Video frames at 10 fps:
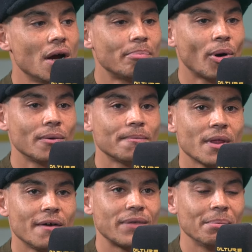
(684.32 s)
But
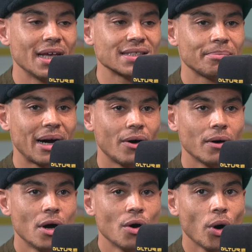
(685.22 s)
for me, it's about
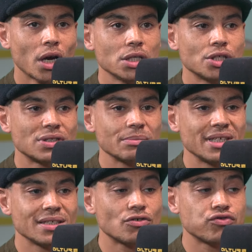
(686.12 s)
what can you do to be
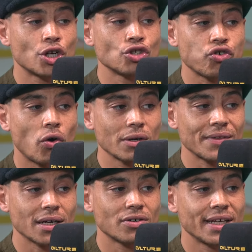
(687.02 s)
in control of
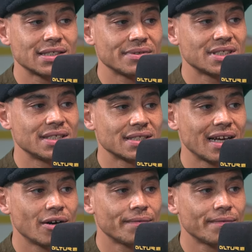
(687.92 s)
that creativity yourself.